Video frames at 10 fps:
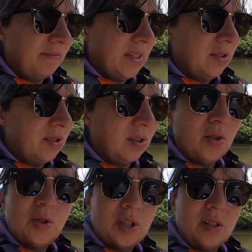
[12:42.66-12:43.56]

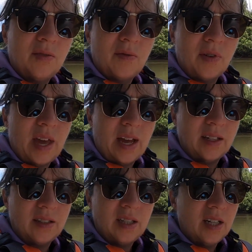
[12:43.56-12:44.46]
solution for that.
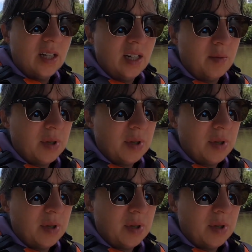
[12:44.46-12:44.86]
I